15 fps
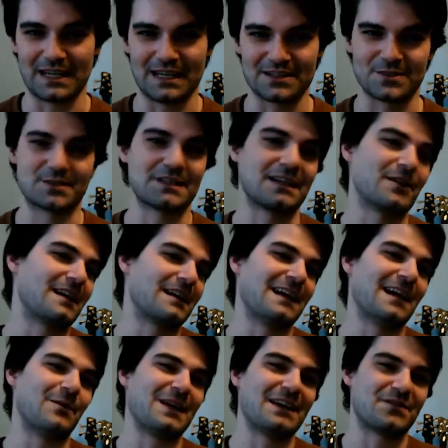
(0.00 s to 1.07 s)
So it's like, okay, now
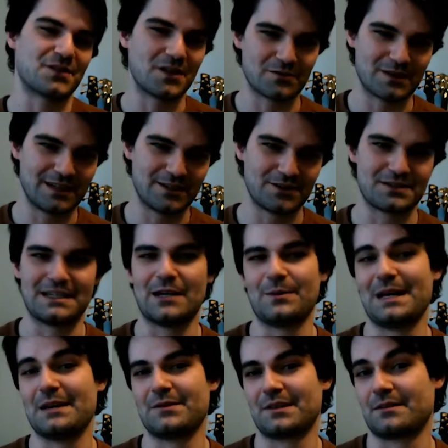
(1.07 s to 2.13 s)
we have songwriters, now we
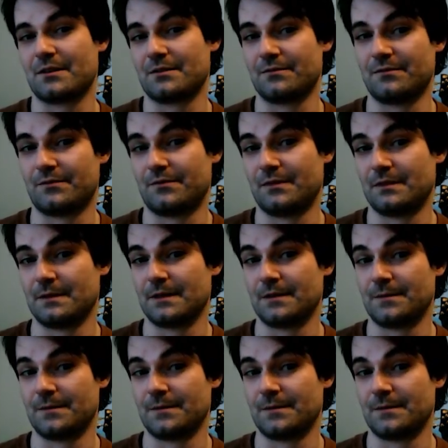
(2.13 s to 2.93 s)
have a